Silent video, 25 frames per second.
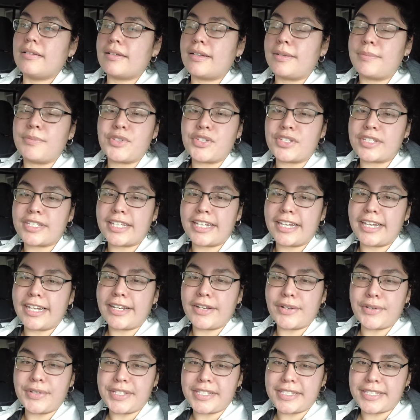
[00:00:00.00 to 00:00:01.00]
I'm just
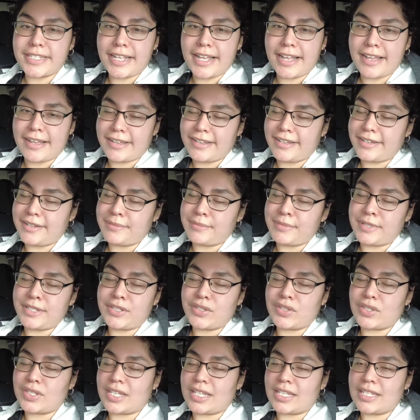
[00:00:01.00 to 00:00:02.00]
kidding. No, he's not.
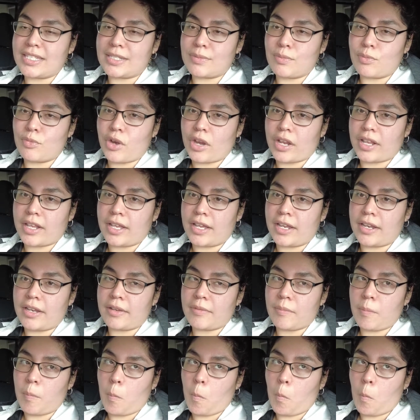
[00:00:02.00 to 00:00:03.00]
He's just getting some work
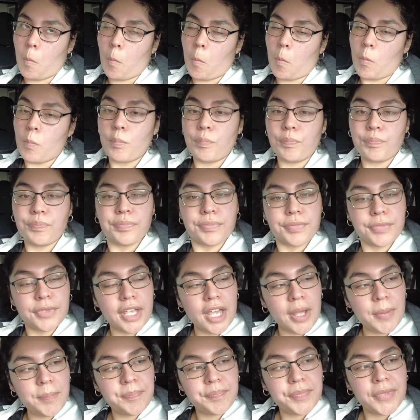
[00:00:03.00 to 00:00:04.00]
done.
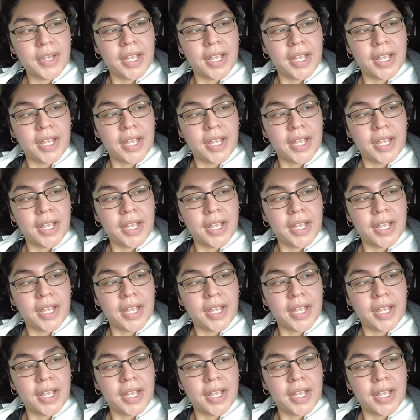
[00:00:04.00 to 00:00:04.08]
Yeah.